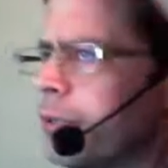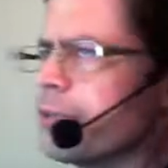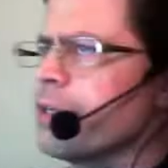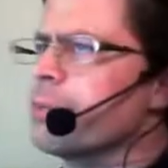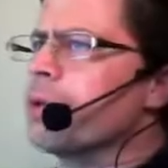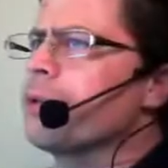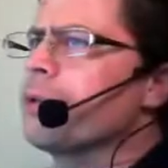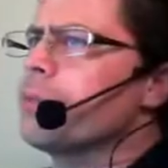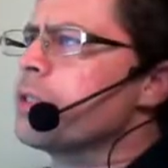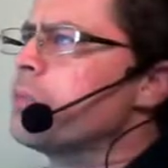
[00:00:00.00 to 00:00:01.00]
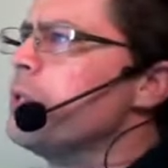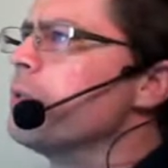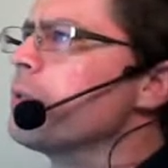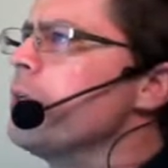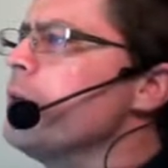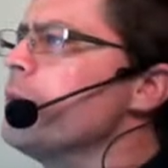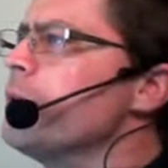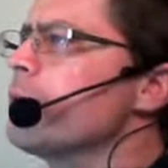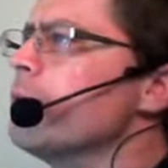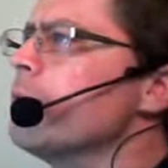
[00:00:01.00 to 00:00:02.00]
under Zamperla must be the same
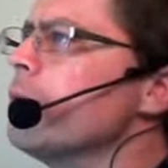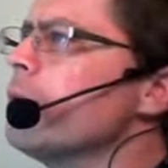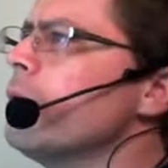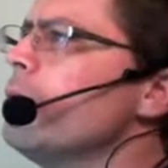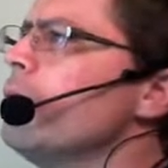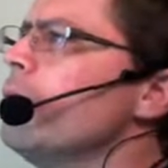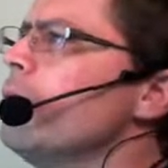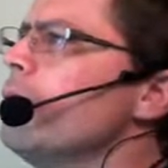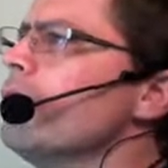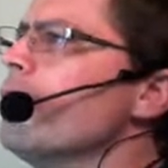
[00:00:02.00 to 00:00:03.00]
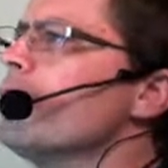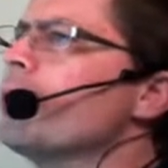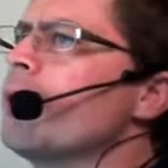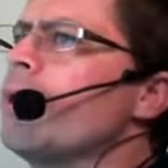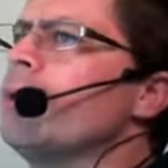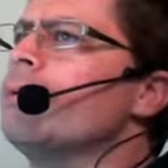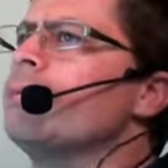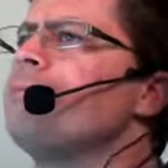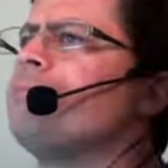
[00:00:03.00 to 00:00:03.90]
as the Revertron.